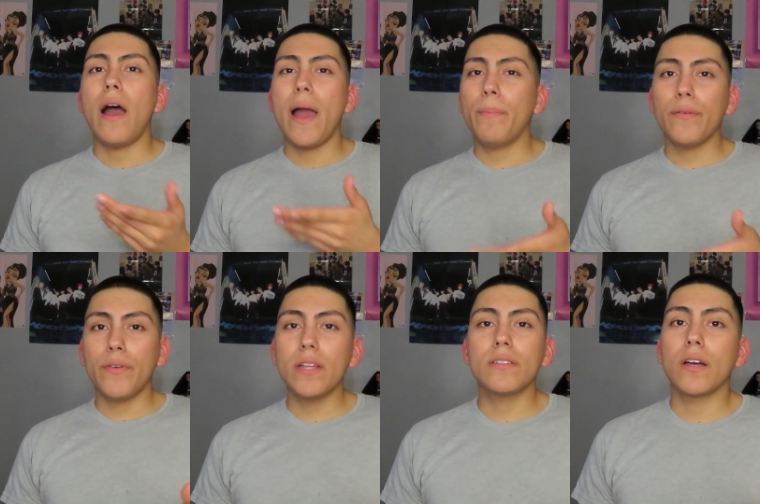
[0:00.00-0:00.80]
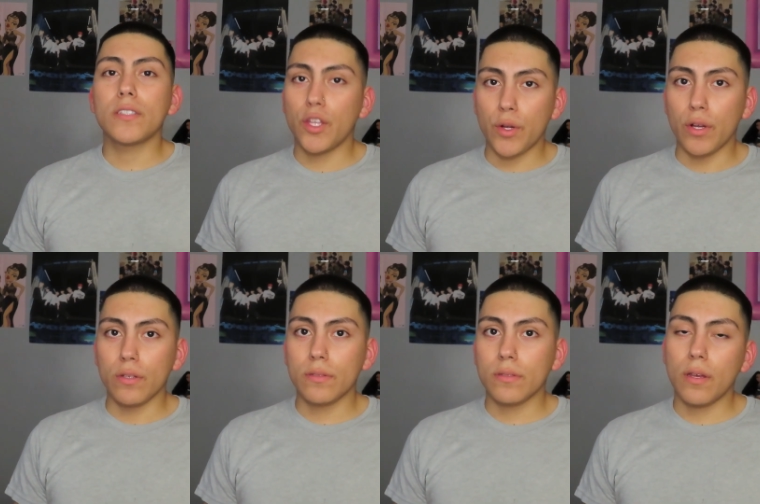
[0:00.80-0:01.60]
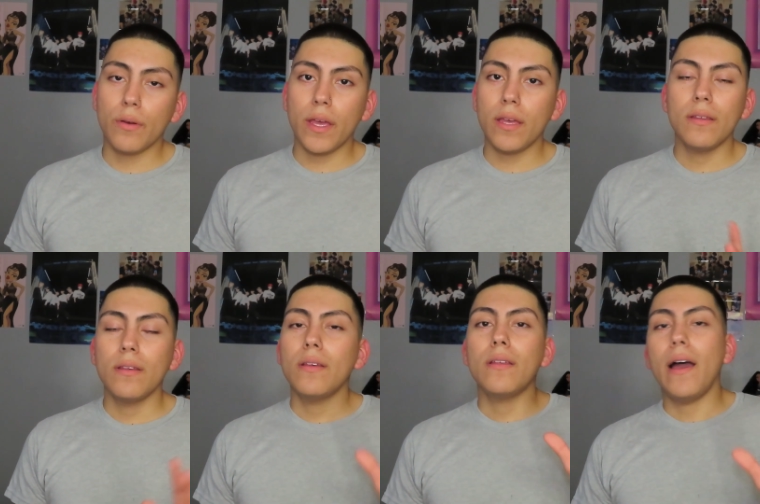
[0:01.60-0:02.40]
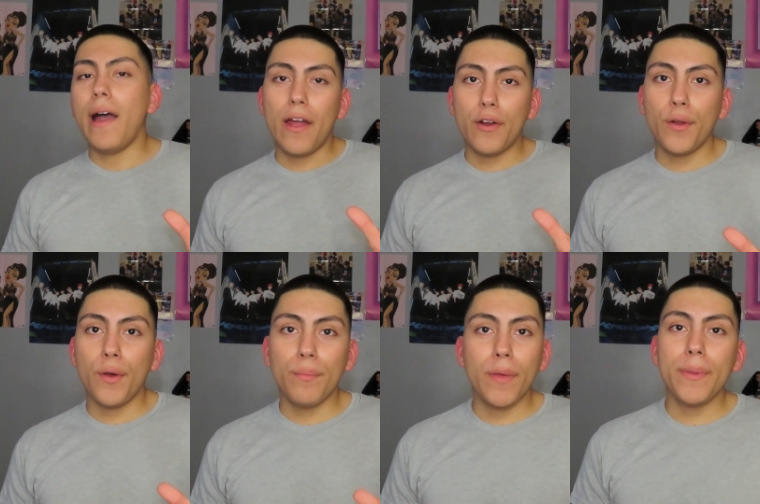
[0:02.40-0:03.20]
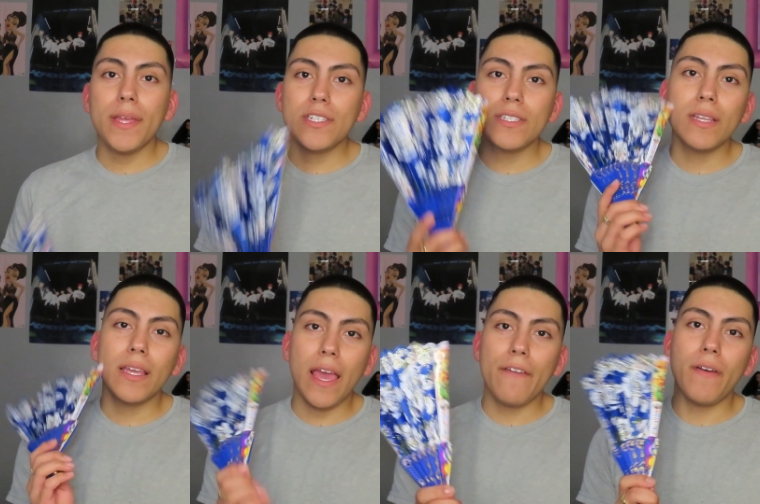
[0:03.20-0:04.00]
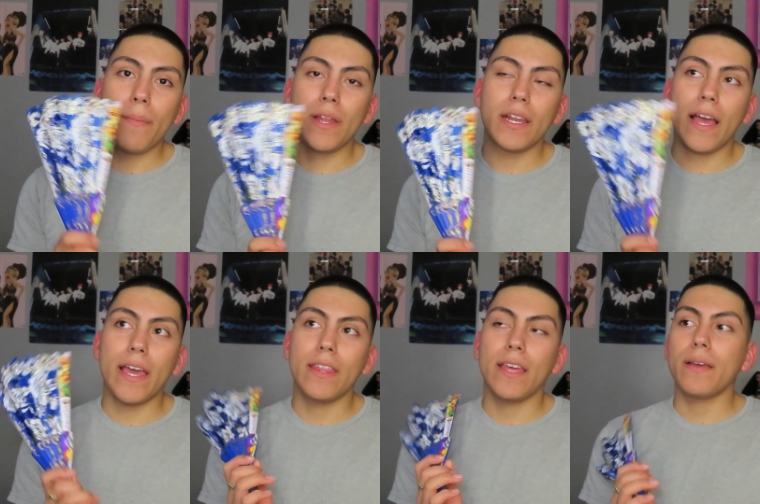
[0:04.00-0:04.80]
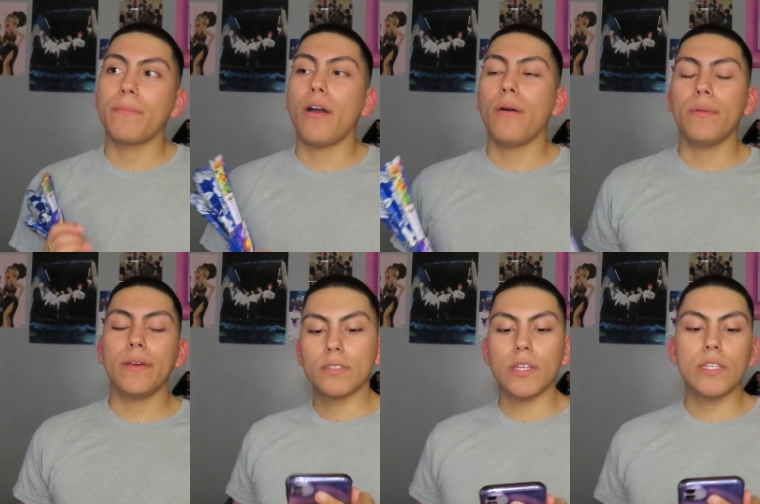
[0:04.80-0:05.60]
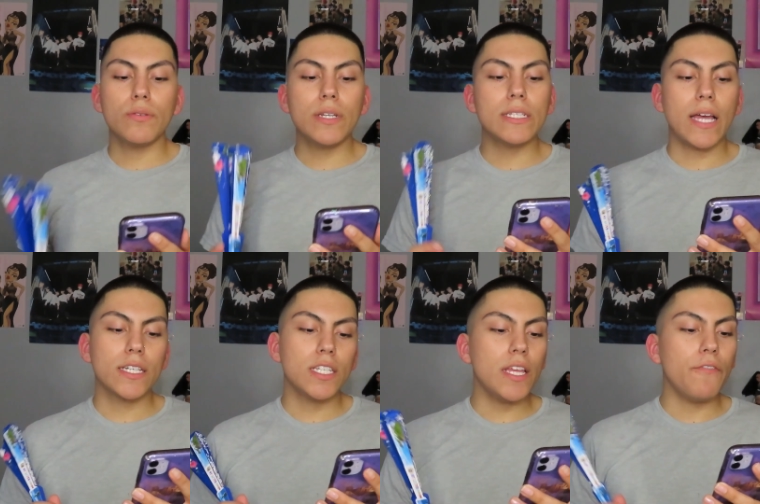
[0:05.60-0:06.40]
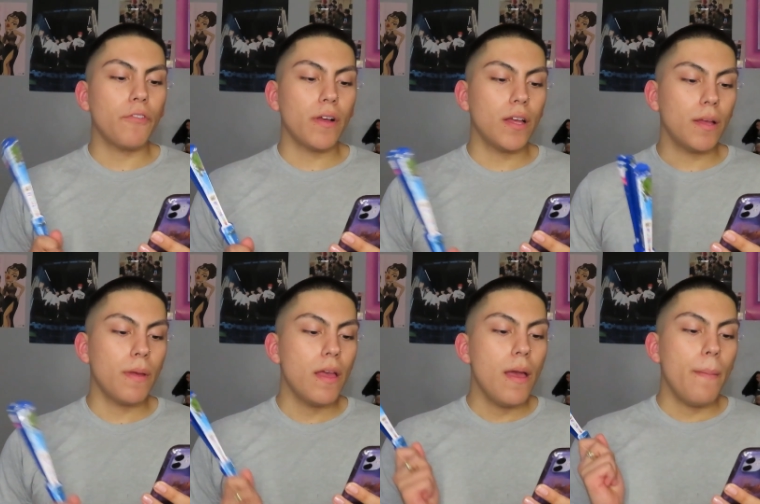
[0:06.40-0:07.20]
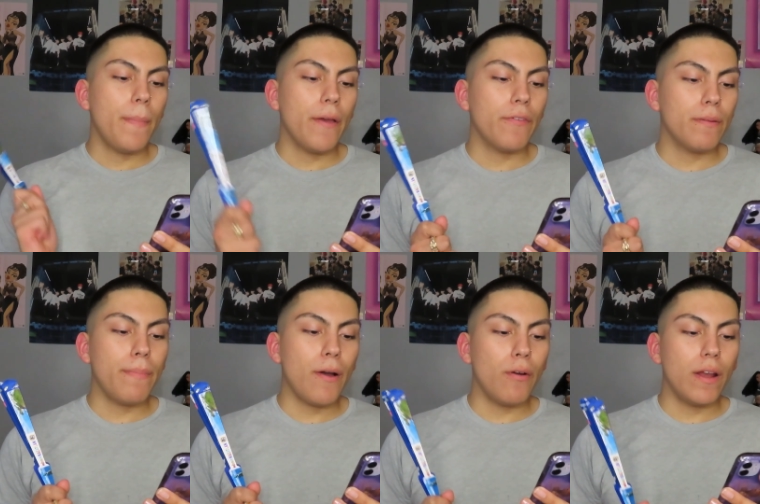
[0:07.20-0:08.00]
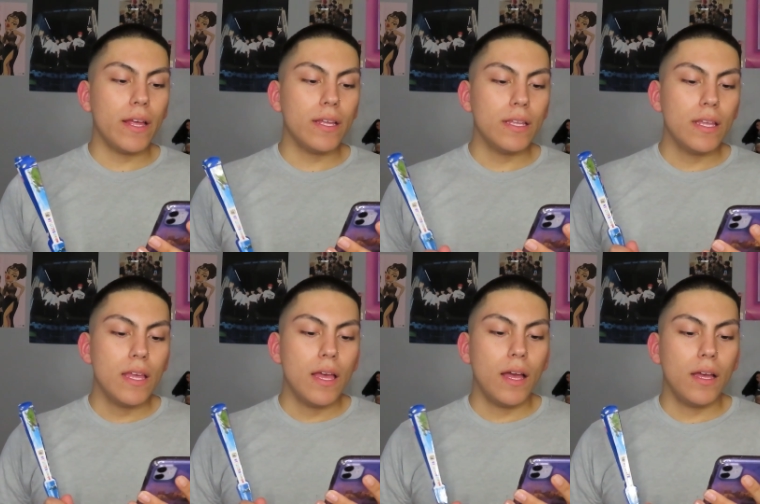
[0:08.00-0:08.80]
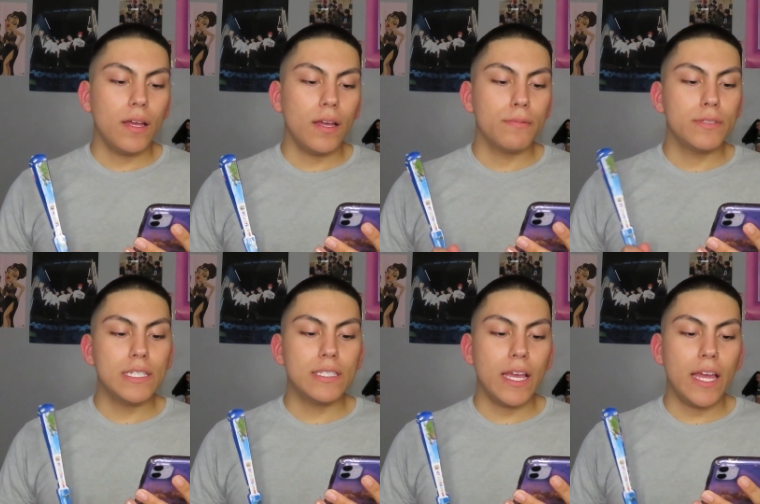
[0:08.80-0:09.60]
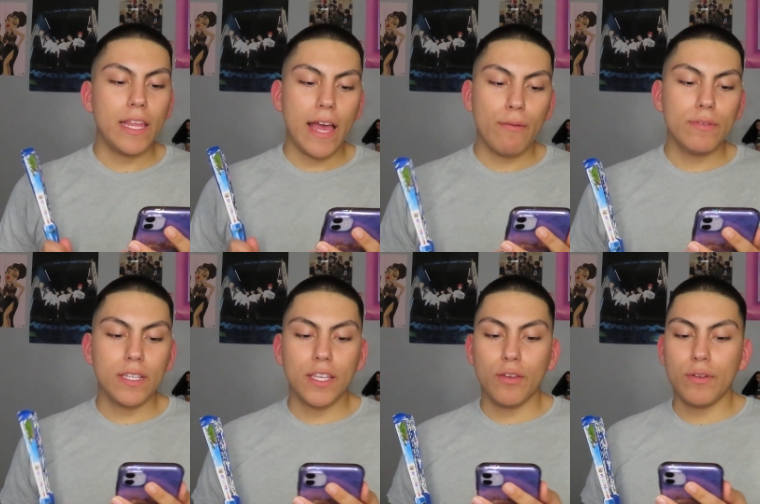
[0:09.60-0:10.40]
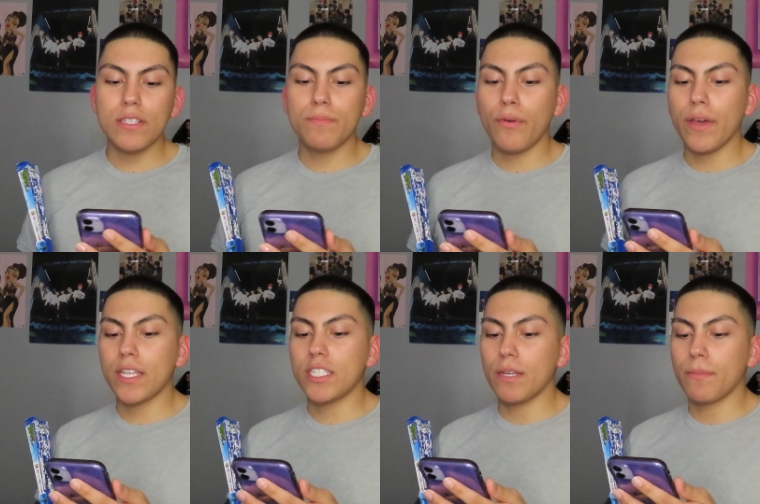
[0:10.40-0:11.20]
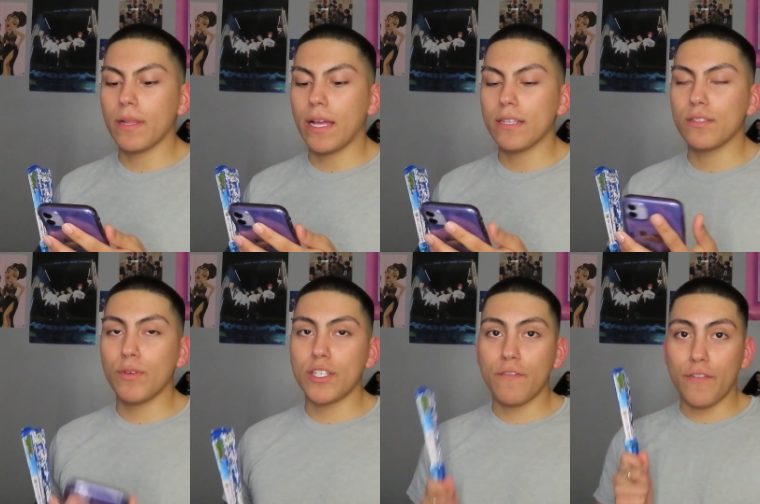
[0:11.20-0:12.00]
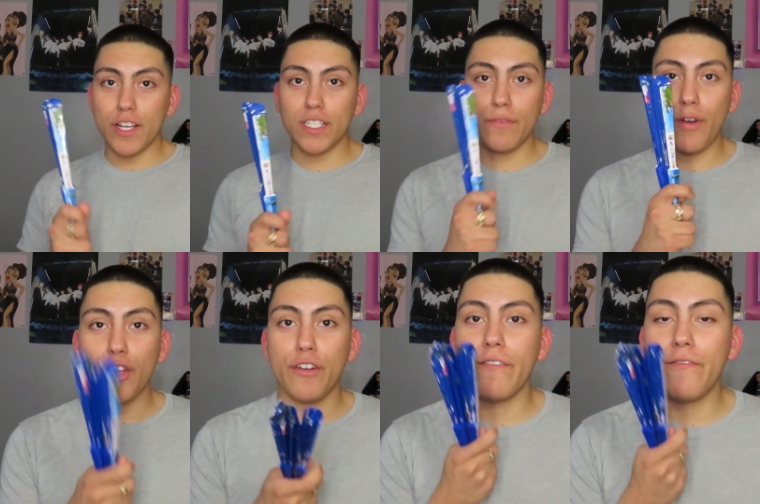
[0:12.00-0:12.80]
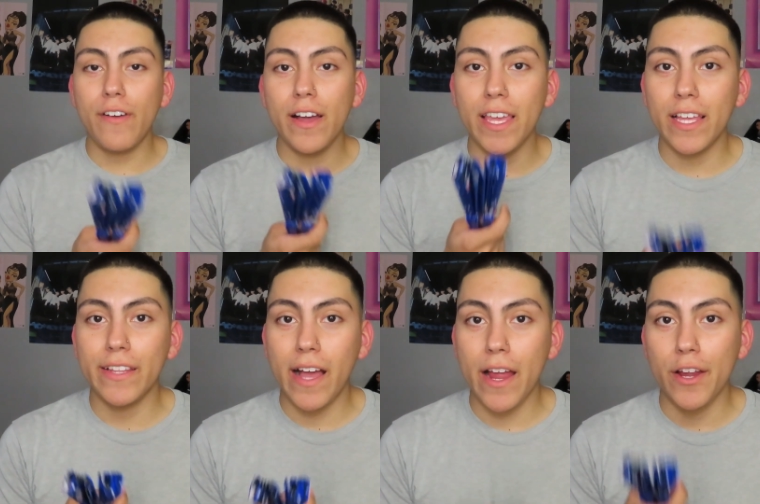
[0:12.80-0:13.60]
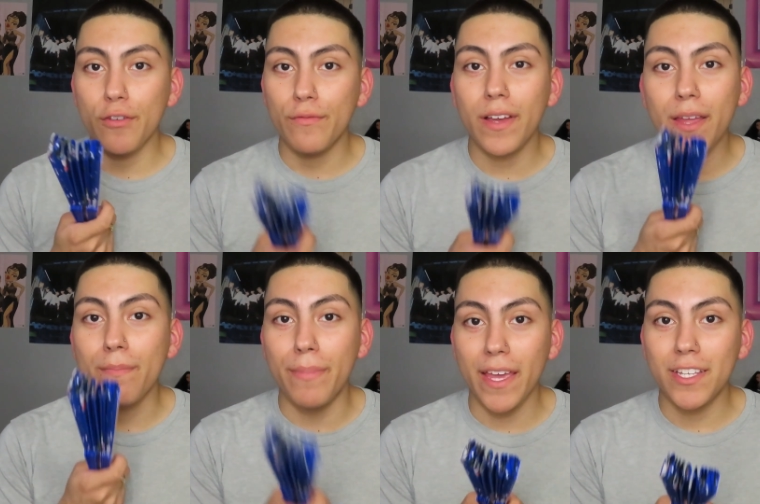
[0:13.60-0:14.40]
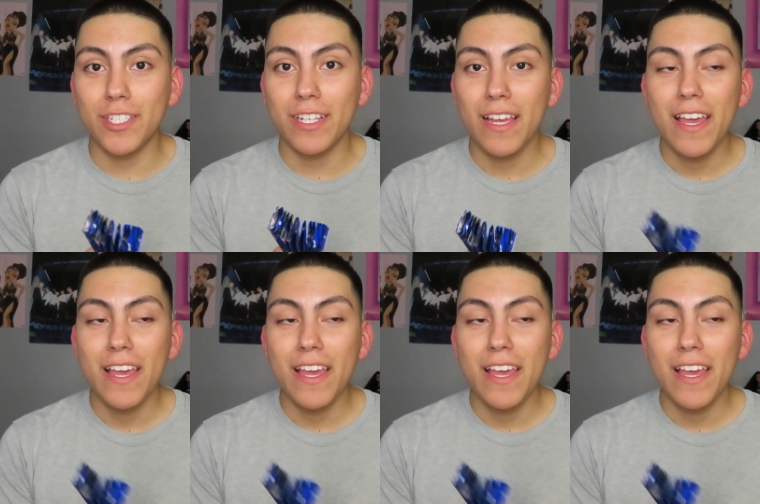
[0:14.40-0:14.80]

I prefer to talk to the girls, okay? I don't know, maybe that's just a gay feminine guy thing, probably. So this one is actually from my friend Paola. Um, she said I was the cutest boy in gym class, which first of all, you're a fucking liar, you fucking bitch.